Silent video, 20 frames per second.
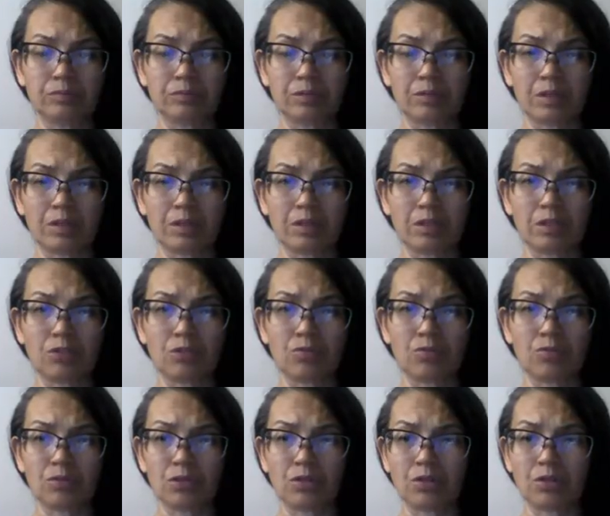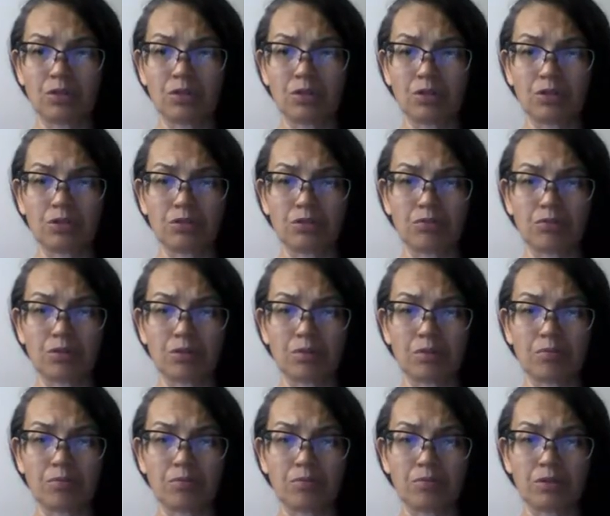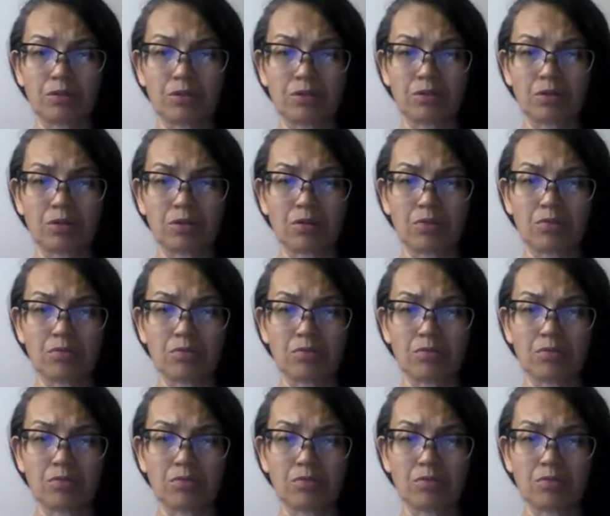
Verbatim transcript: because this was on also a couple weeks ago.